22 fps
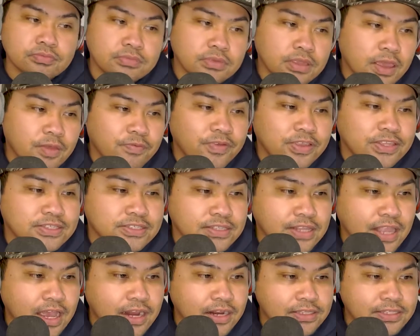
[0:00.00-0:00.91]
If it's
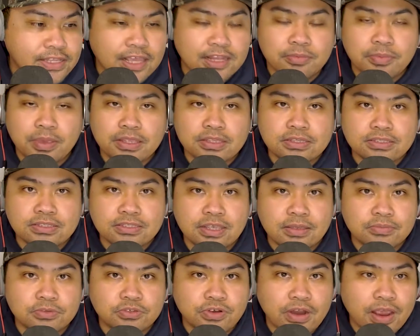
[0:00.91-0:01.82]
not a TaylorMade
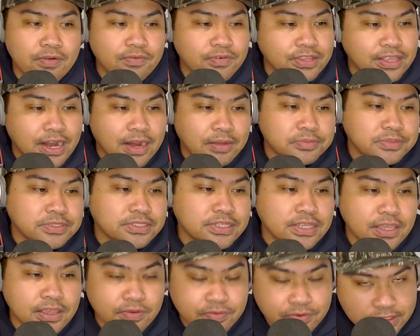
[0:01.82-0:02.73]
sim driver that I'm
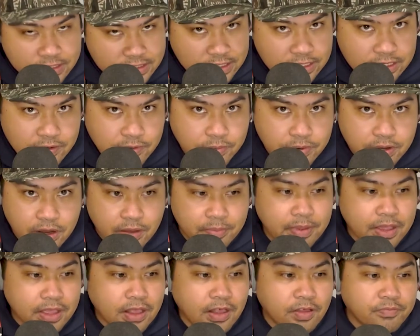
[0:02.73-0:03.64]
seeing recently with all
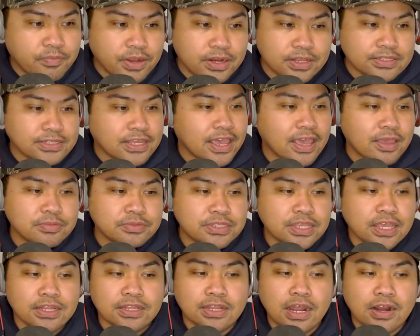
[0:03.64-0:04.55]
my golf buddies, I am
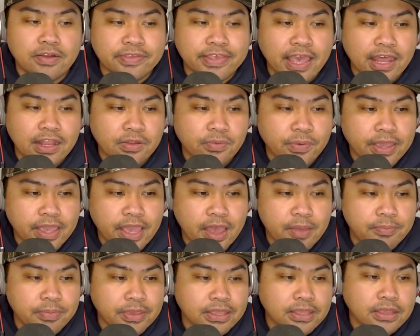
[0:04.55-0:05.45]
seeing a lot of Callaway
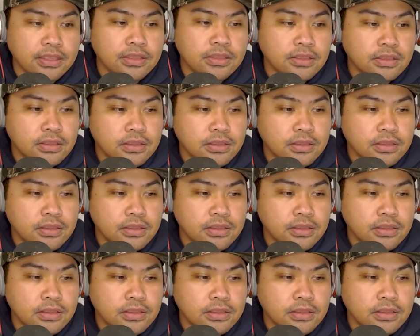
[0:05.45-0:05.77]
Epic